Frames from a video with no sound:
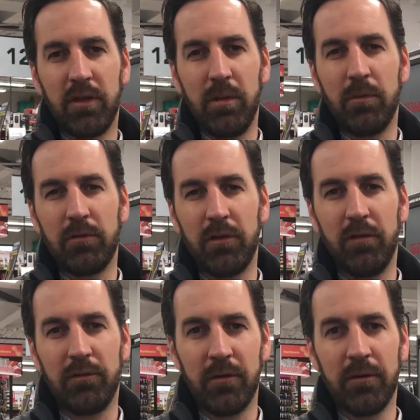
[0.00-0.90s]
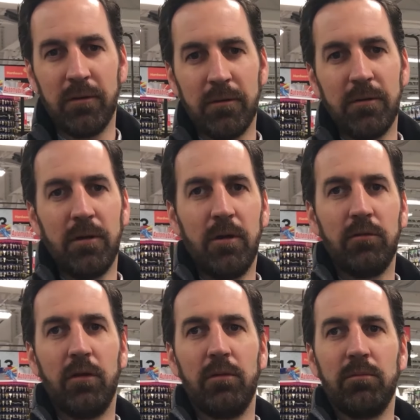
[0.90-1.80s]
keep us safe.
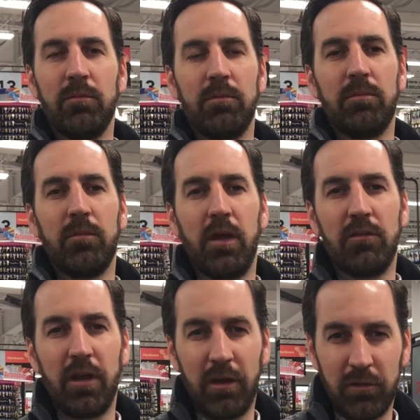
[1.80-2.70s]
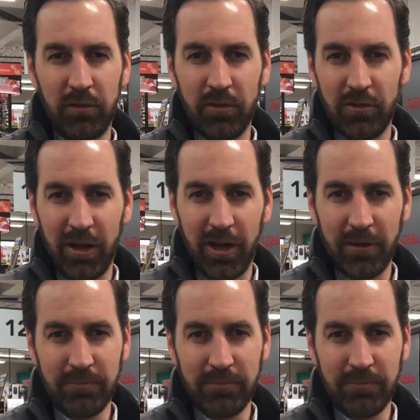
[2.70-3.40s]
So thanks guys at CGI.